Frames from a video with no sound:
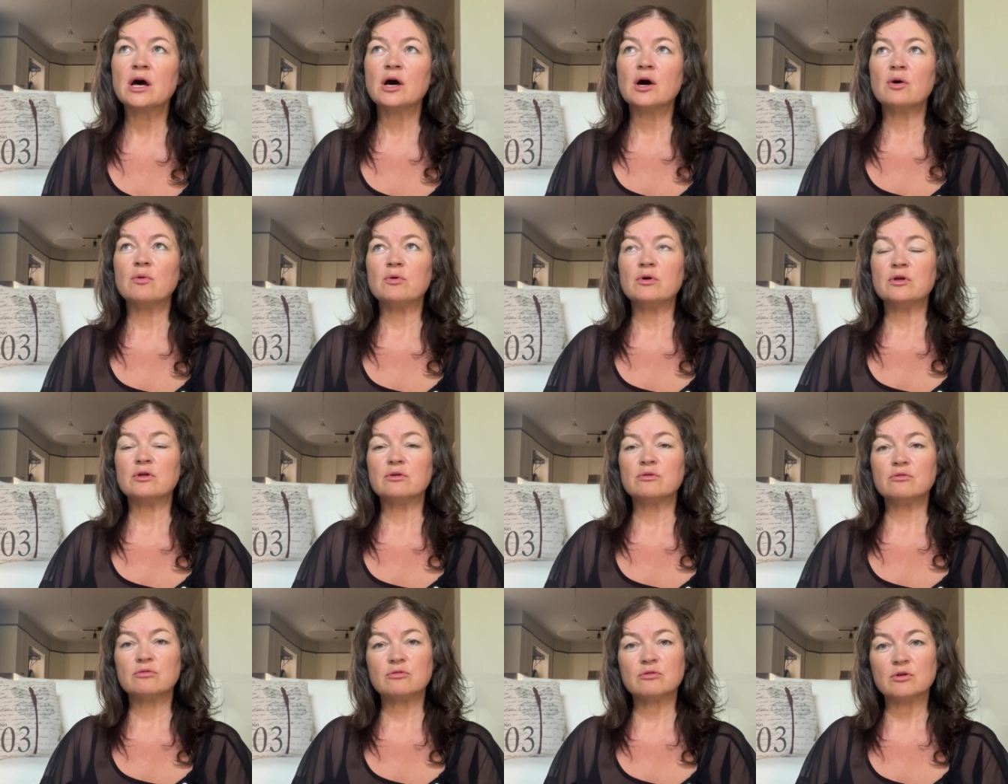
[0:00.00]

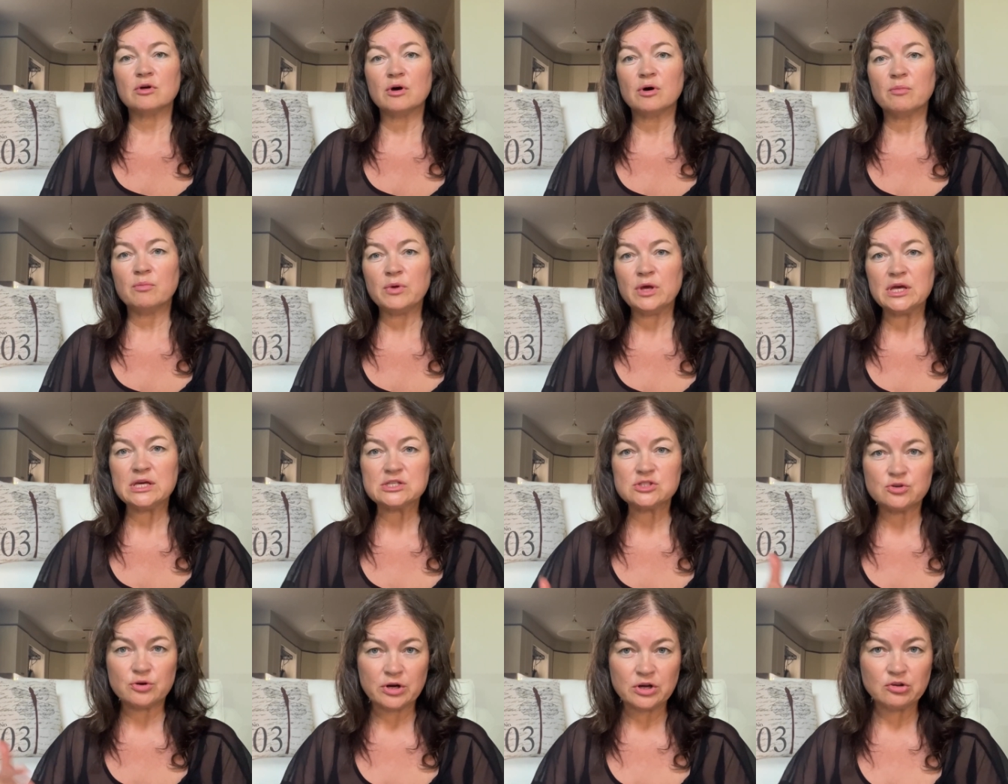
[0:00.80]
with me
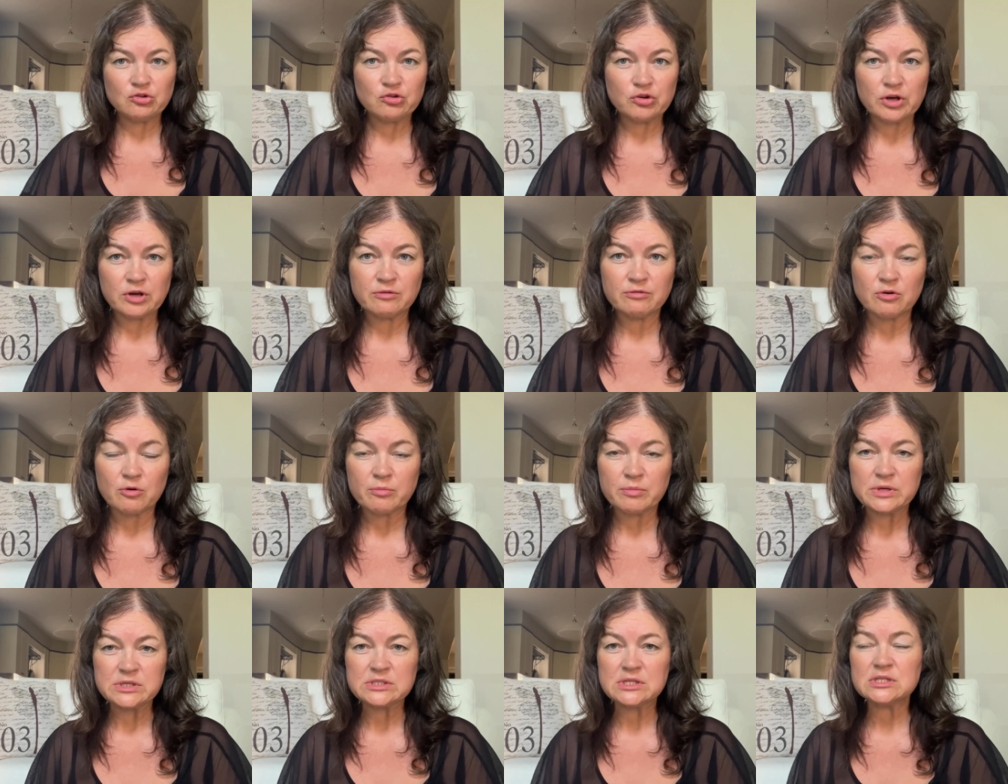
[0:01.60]
estranging
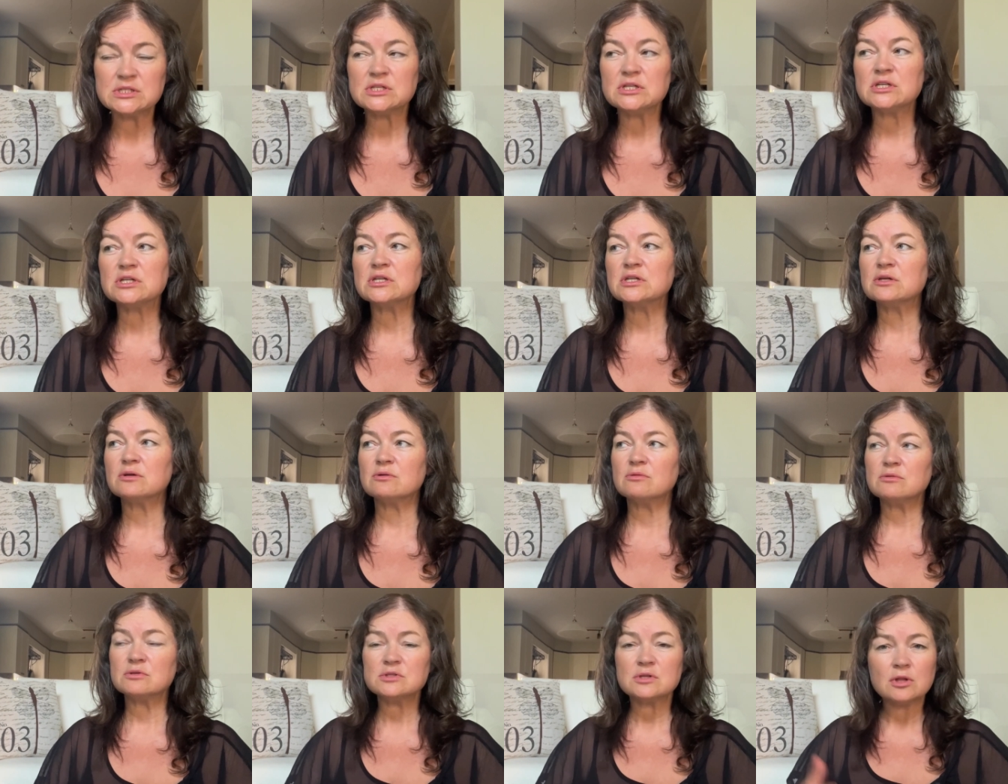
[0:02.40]
from my sister.
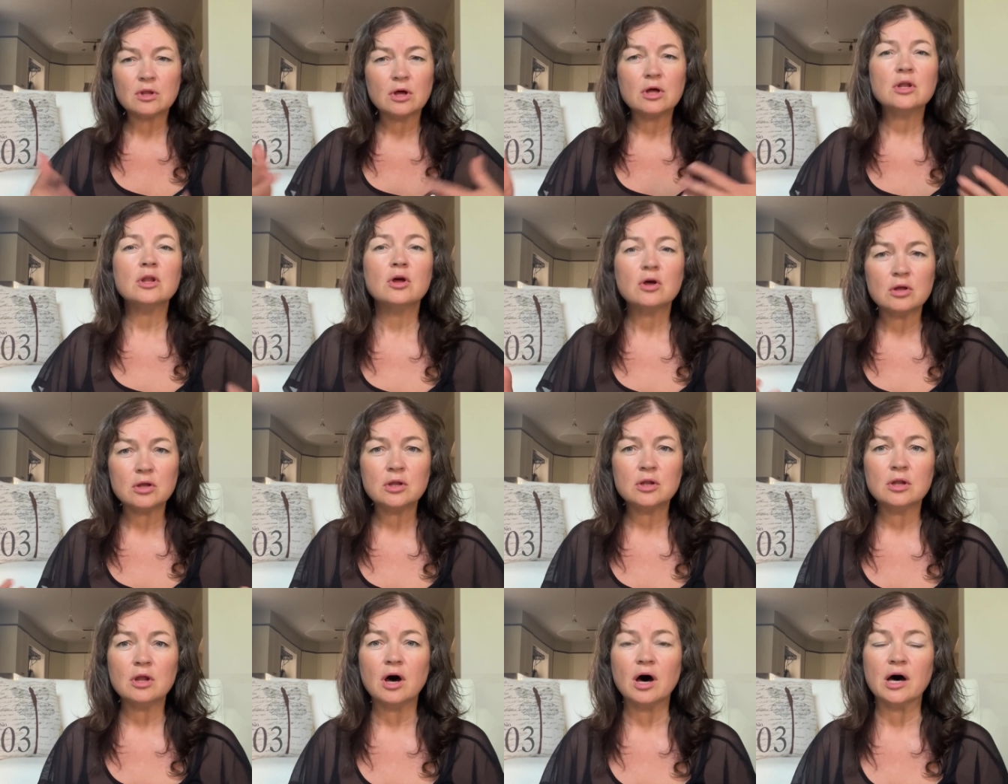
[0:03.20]
It was a
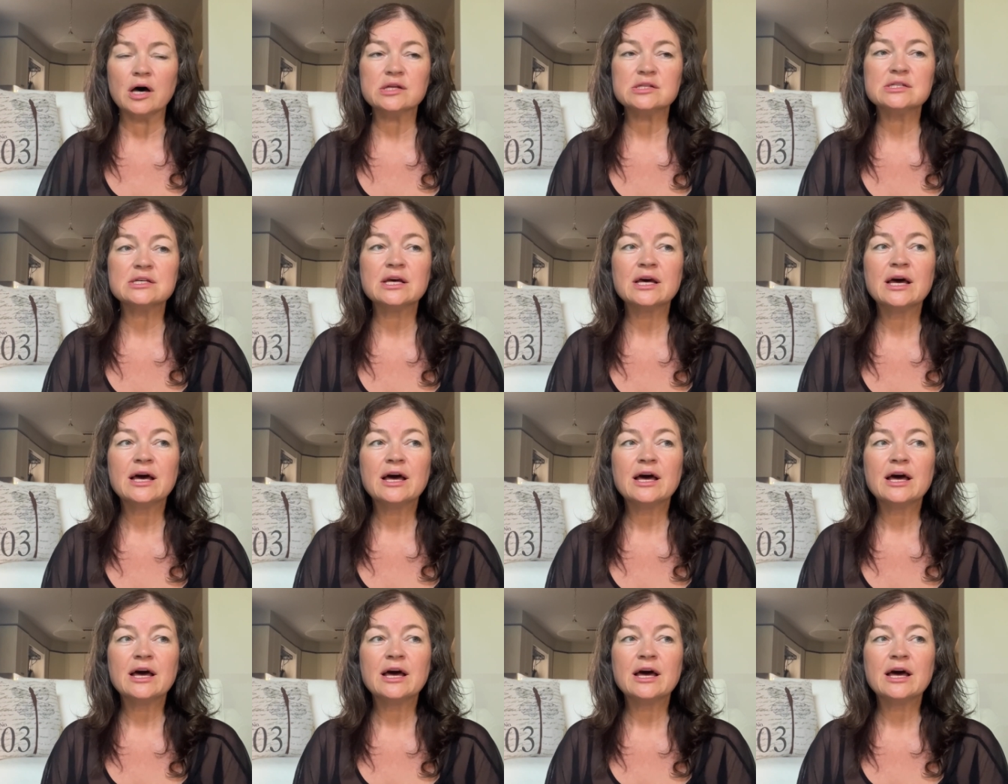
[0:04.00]
lot.